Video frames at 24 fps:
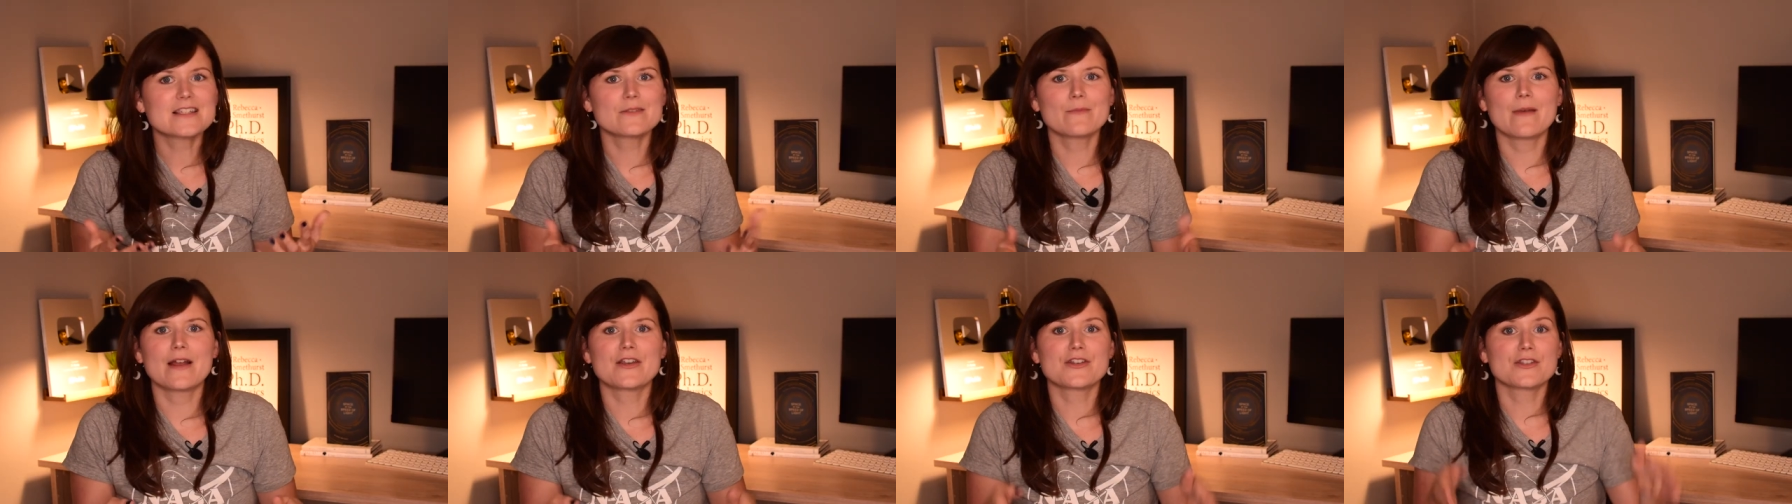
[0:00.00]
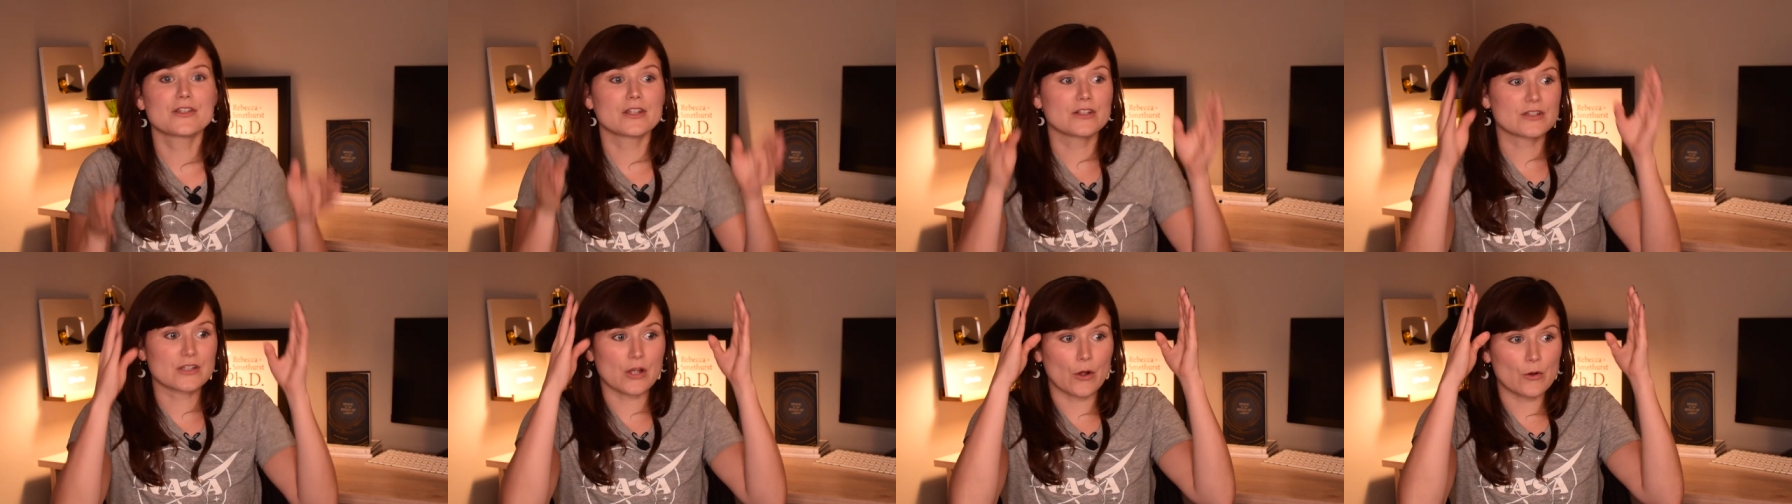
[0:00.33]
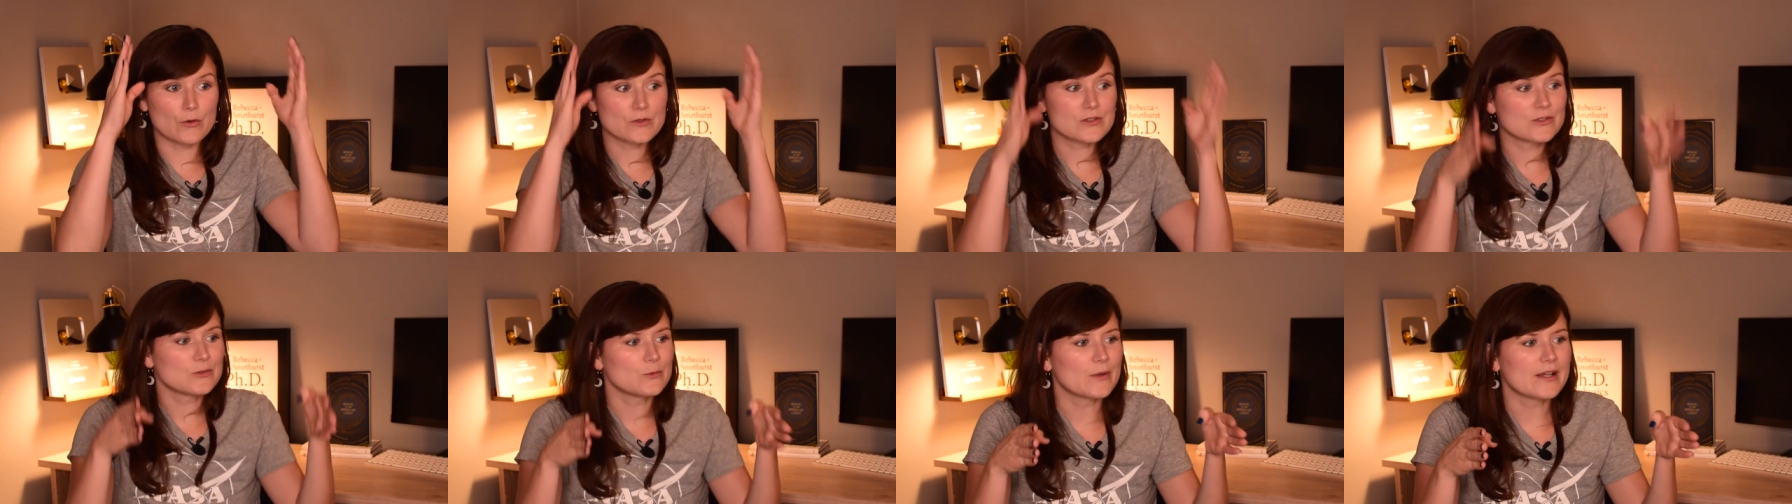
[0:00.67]
to measure the
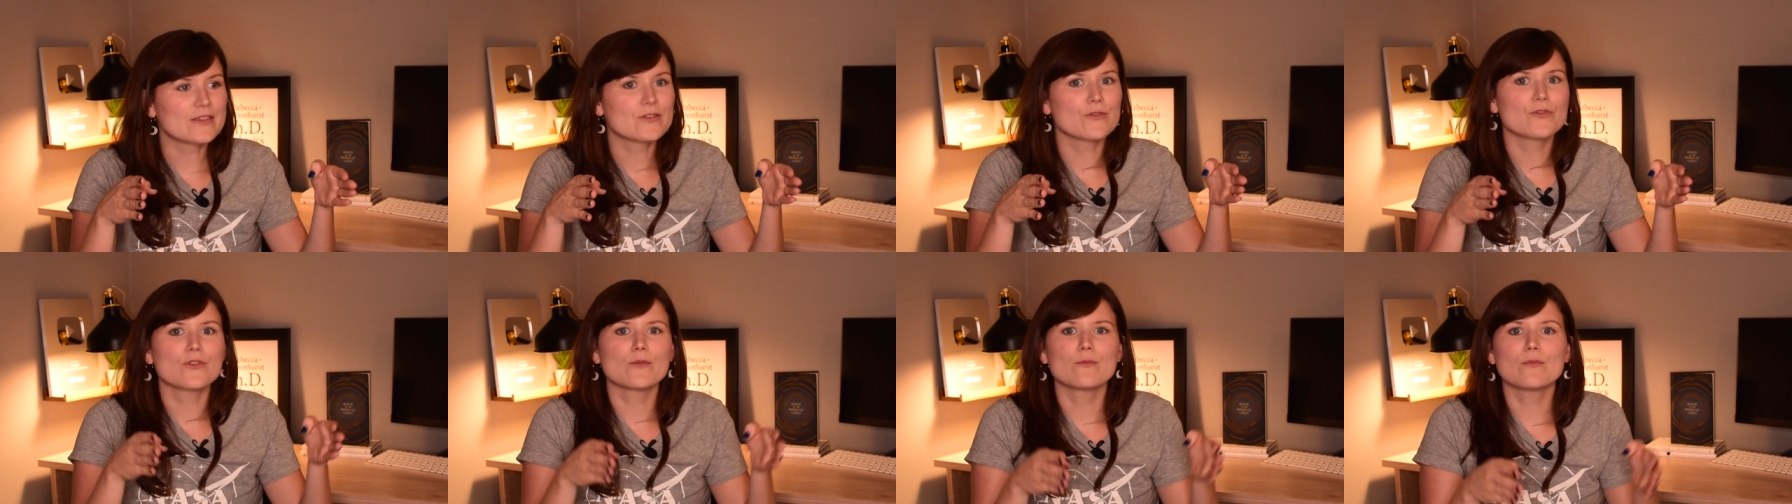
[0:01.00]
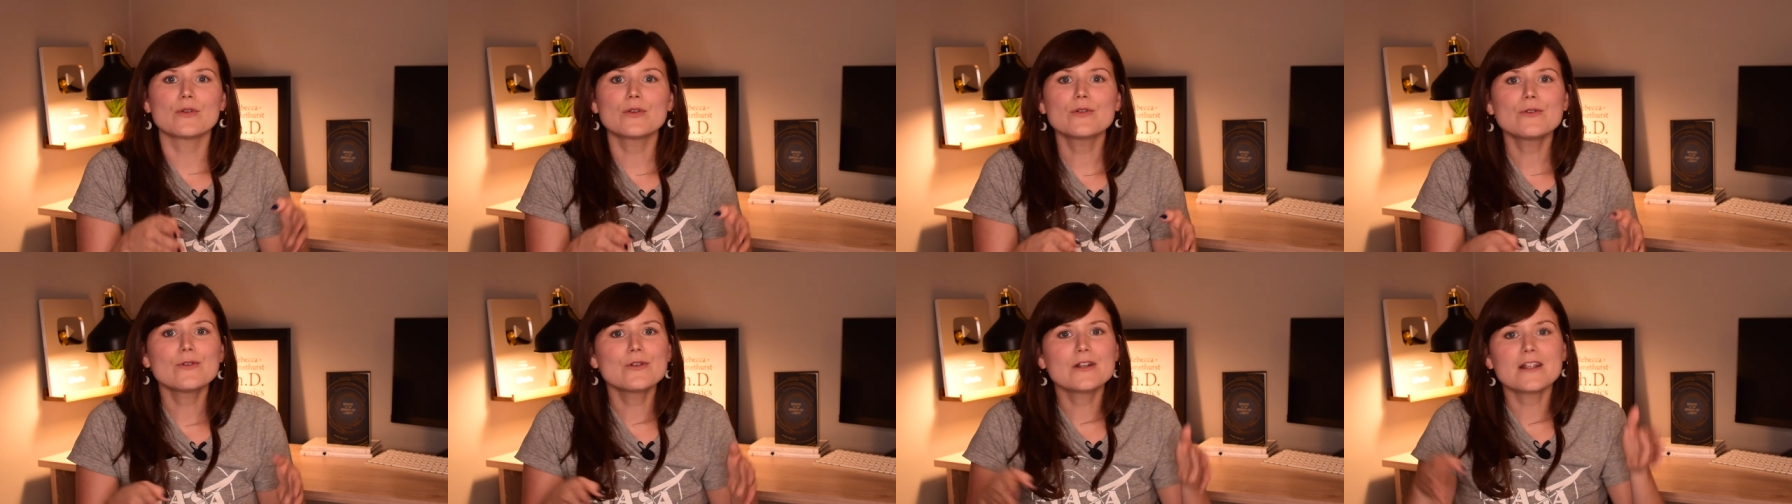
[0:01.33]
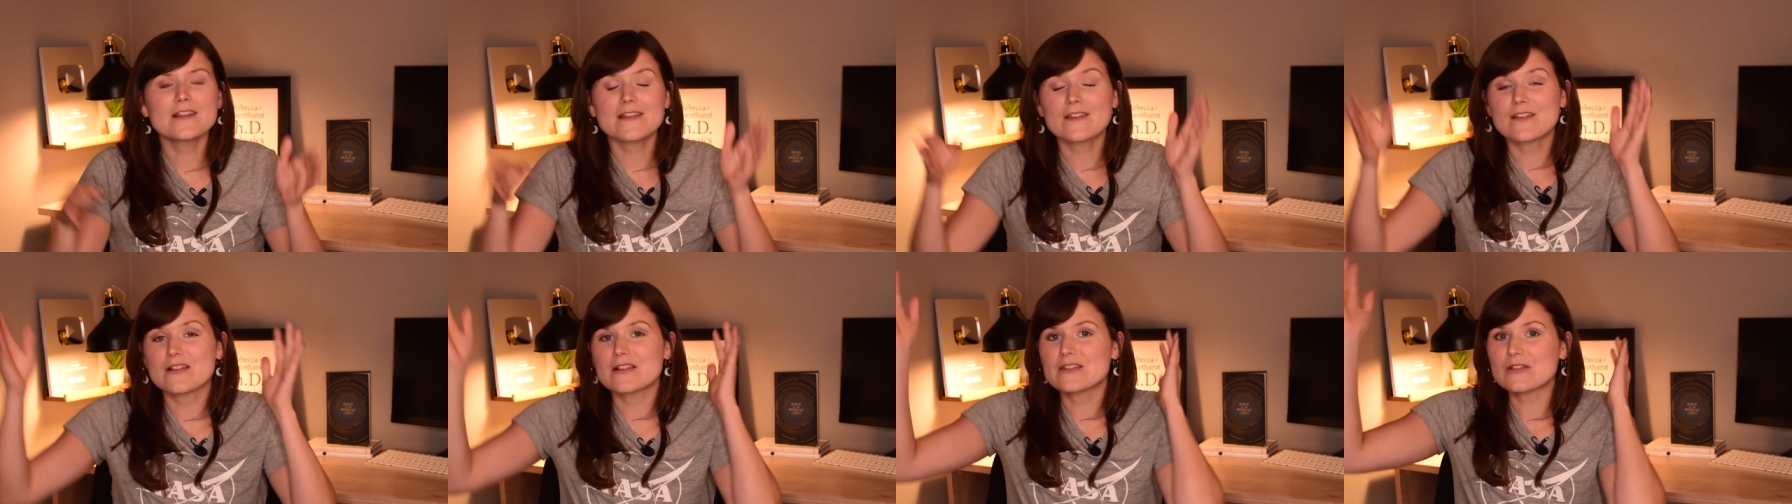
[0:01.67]
total width of the moon
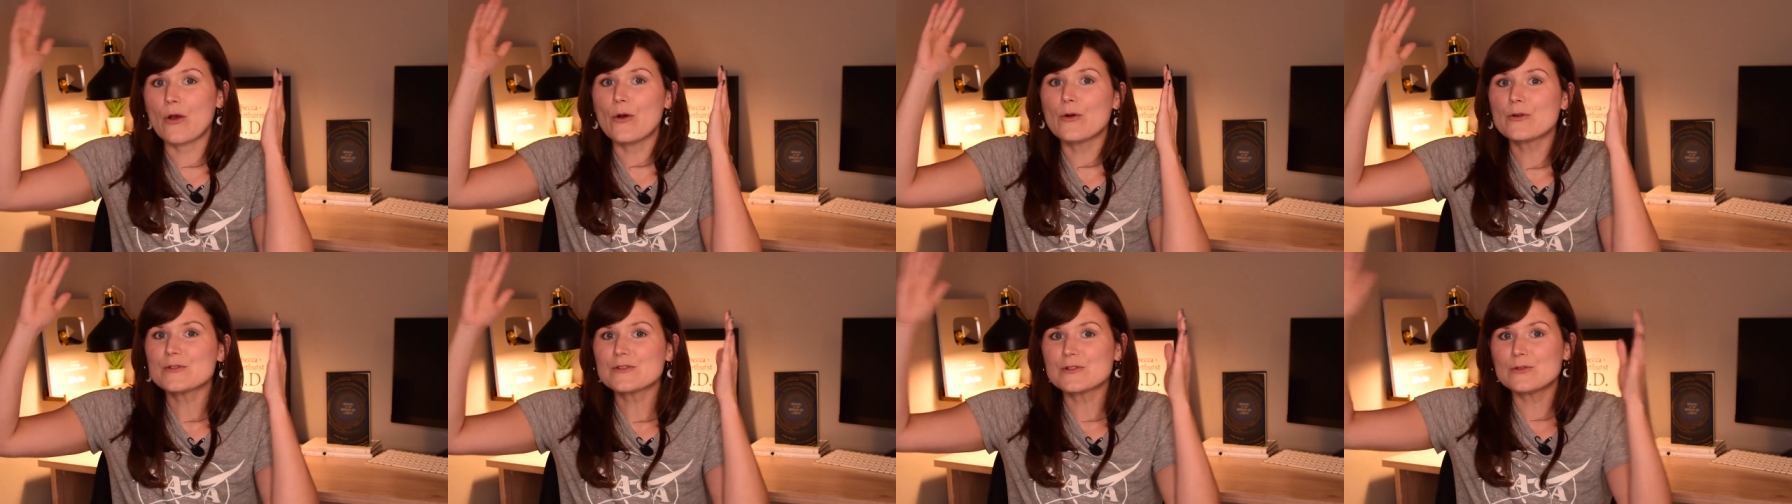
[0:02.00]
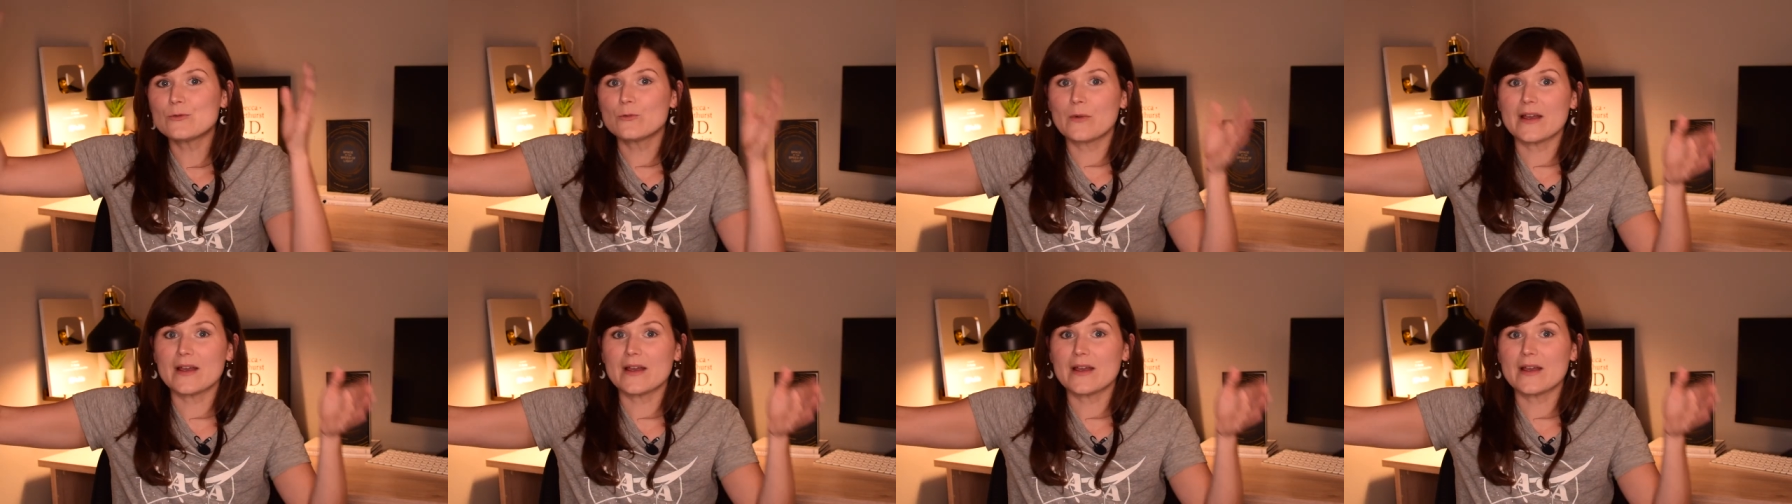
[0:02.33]
and then the total